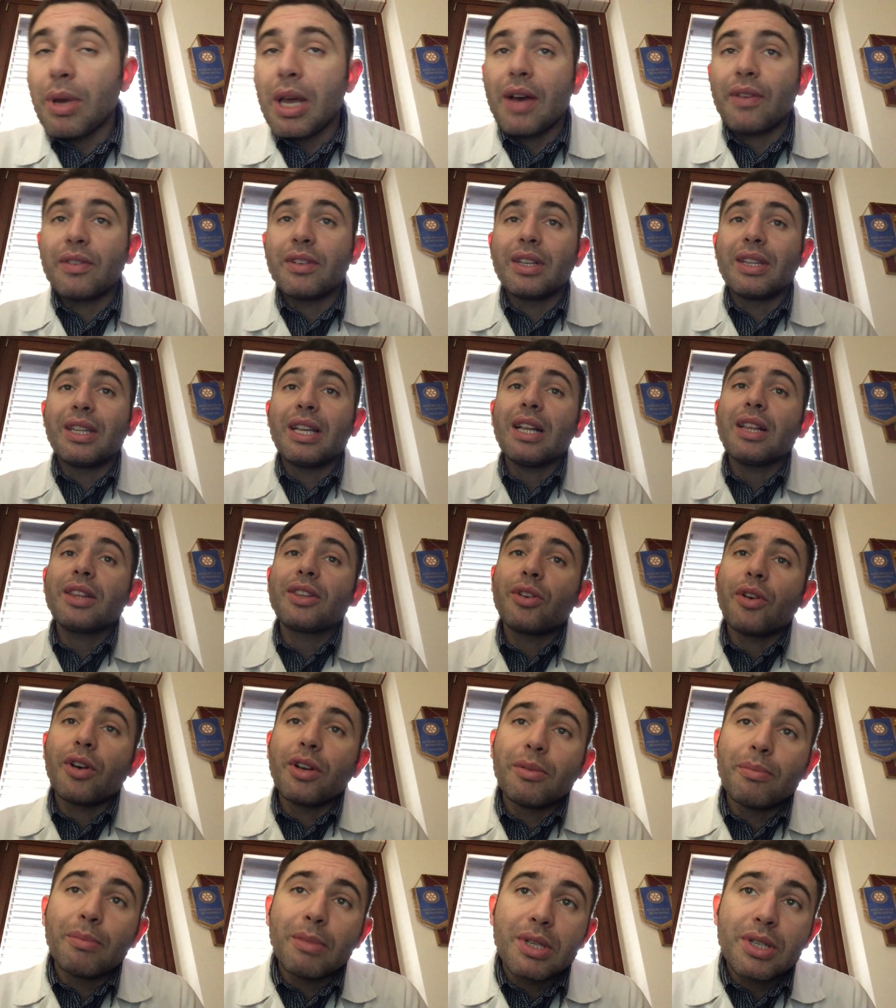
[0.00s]
we have the
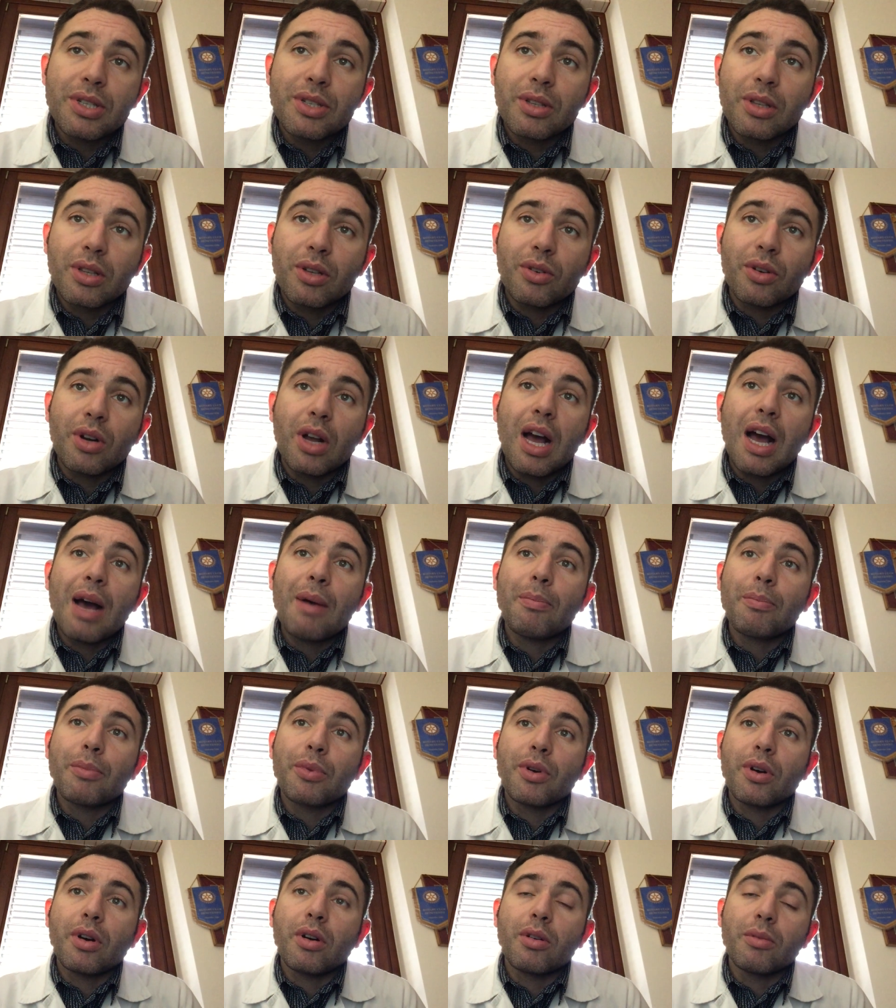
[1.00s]
deltoid muscle or
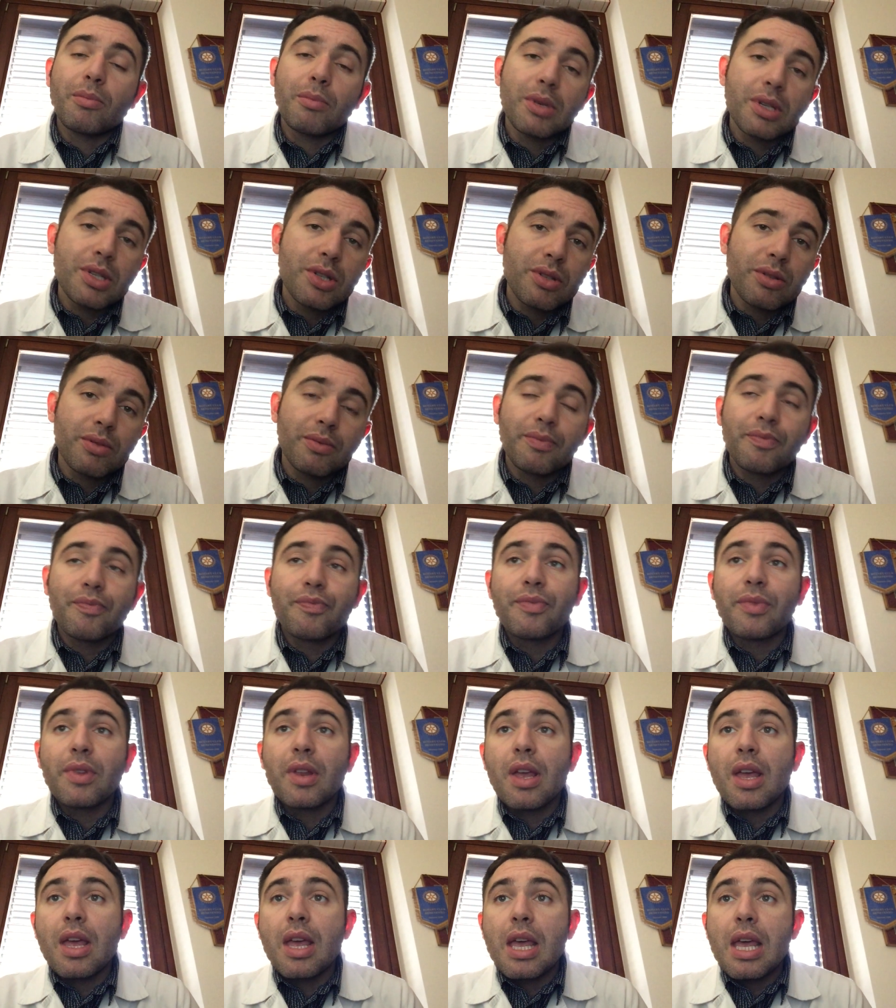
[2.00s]
upper arm muscle.
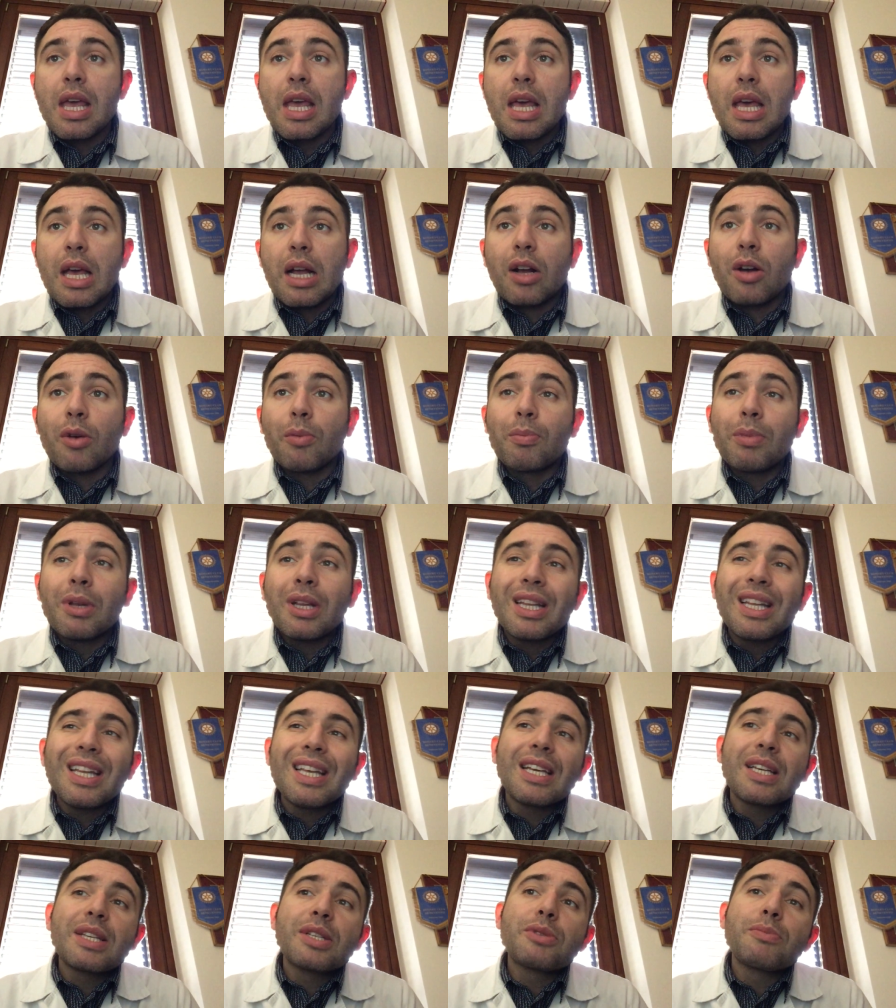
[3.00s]

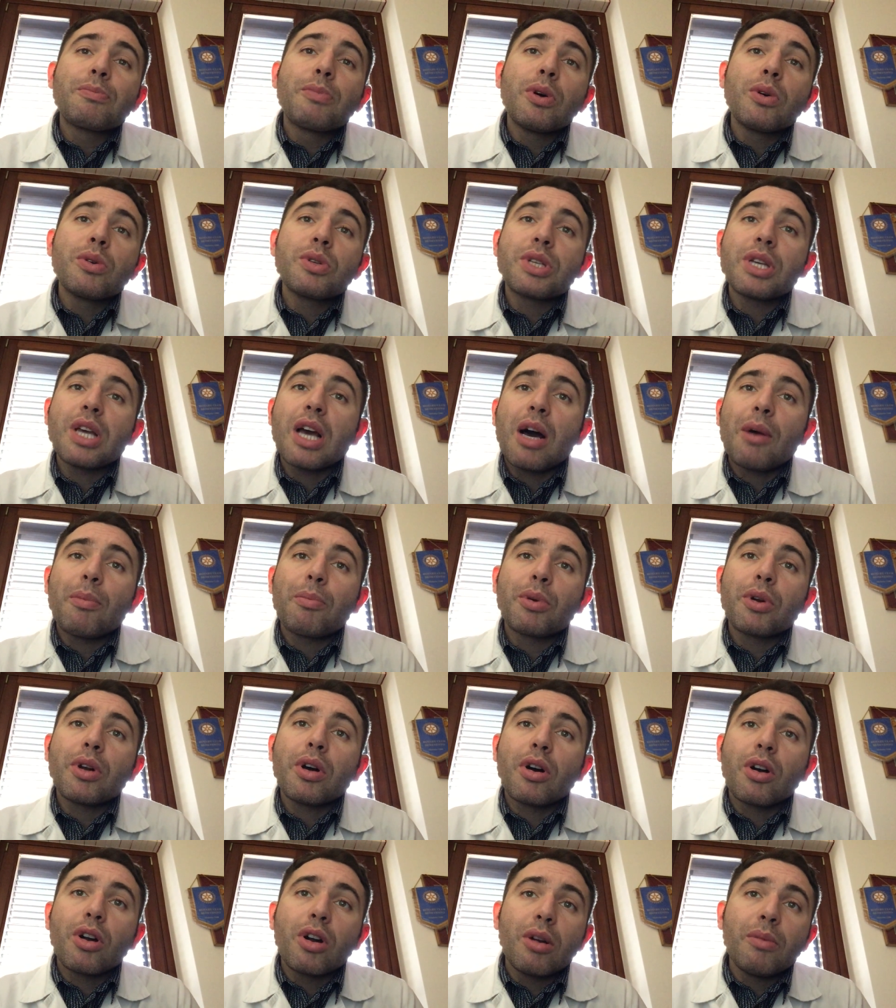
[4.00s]
Completely expose the
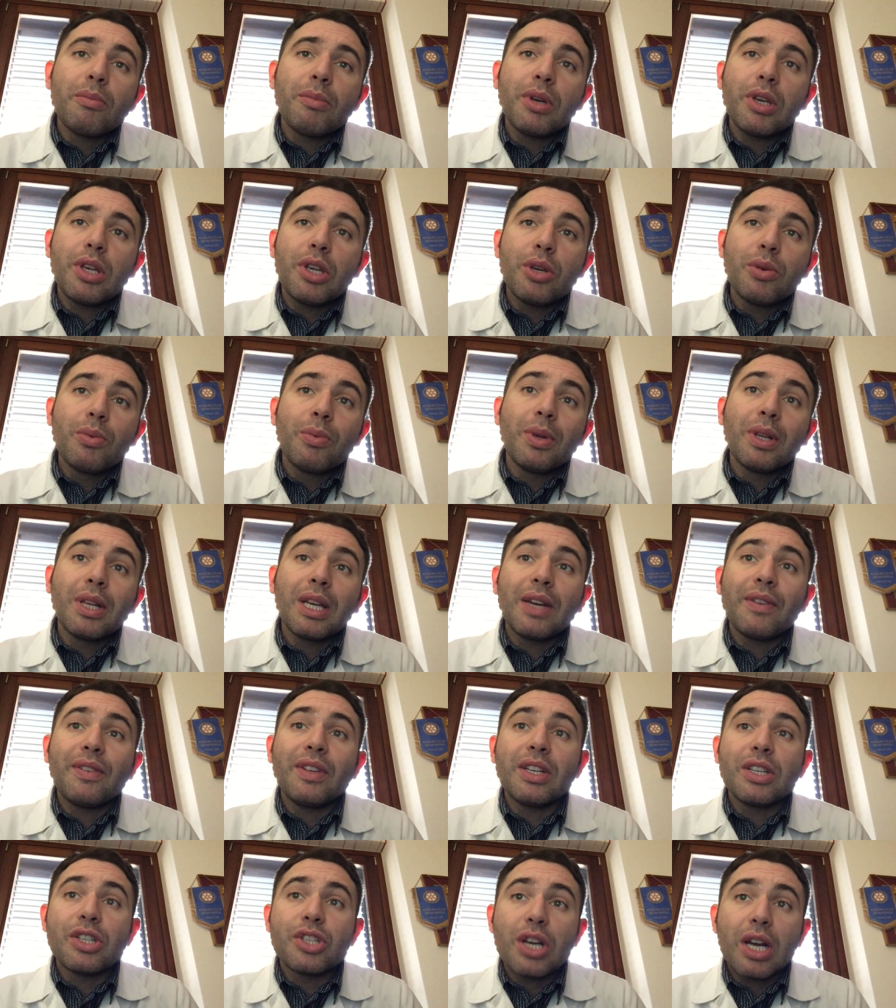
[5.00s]
upper arm. You will
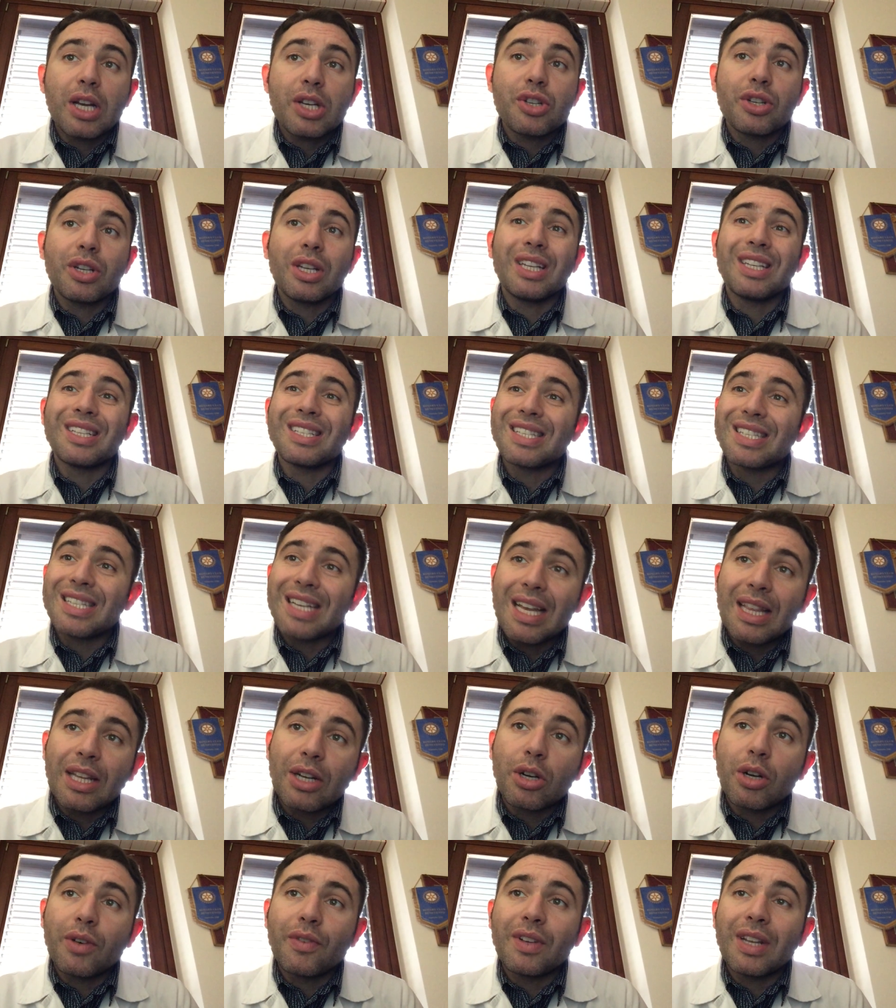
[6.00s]
give the injection in the
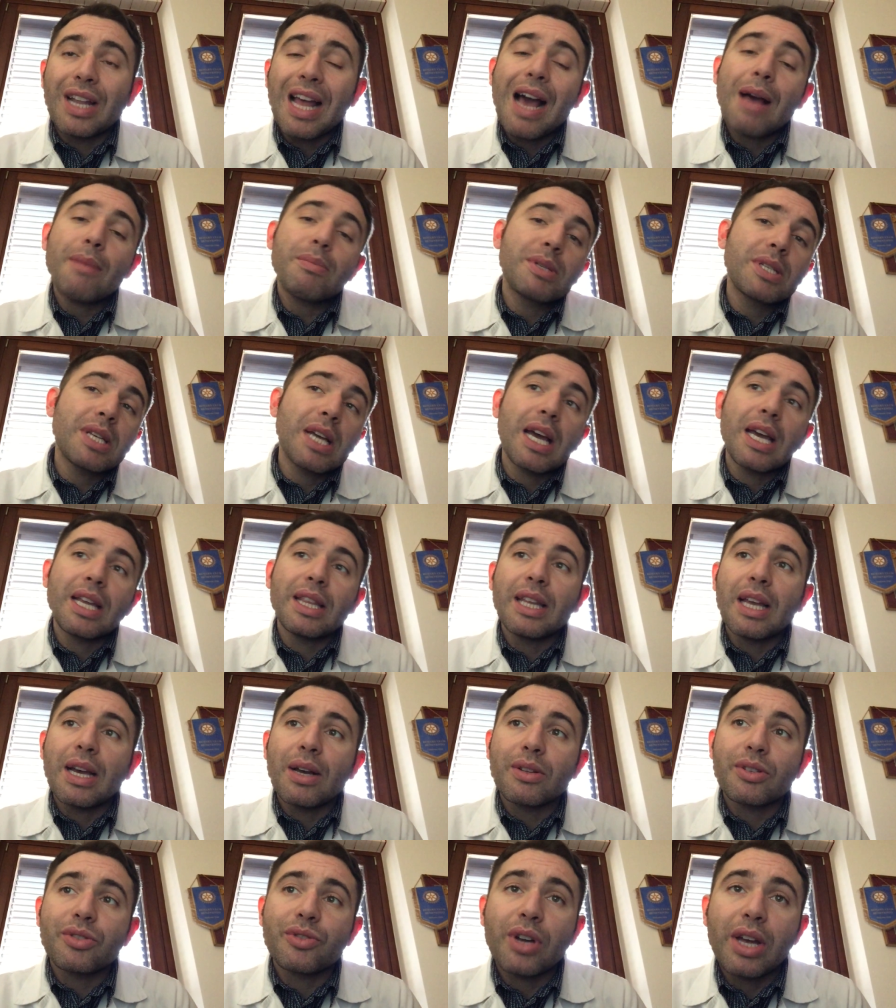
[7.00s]
center of an upside
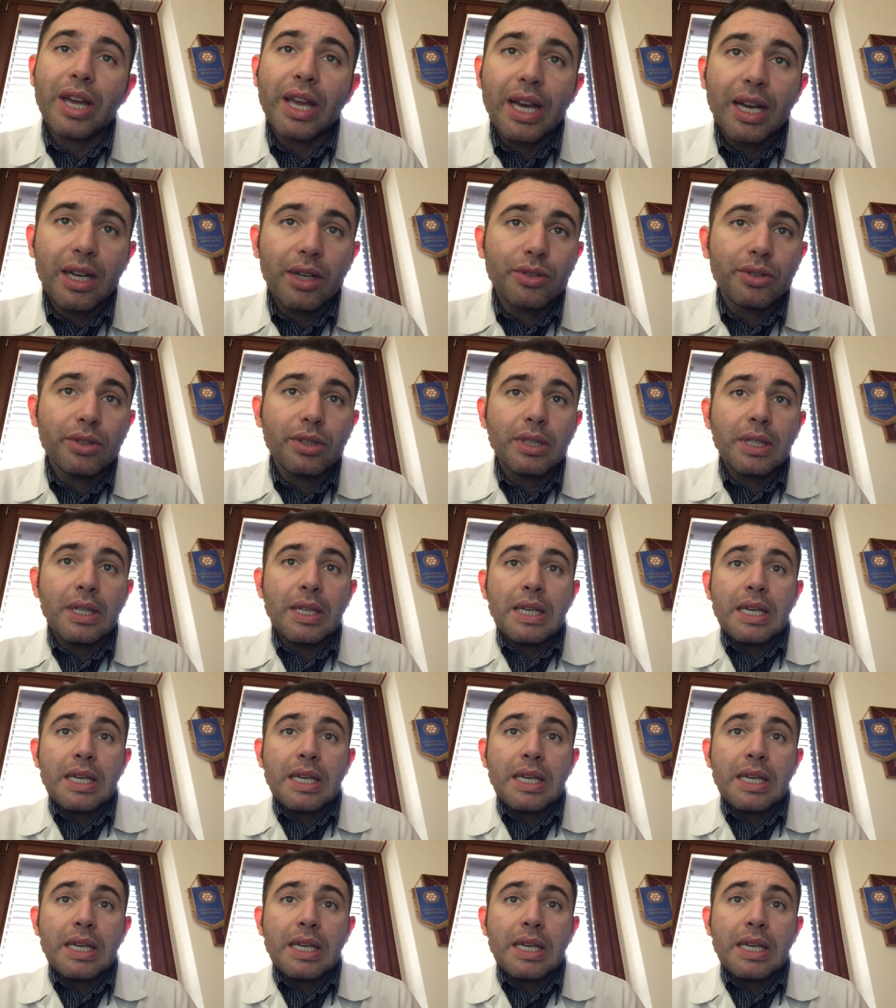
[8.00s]
down triangle.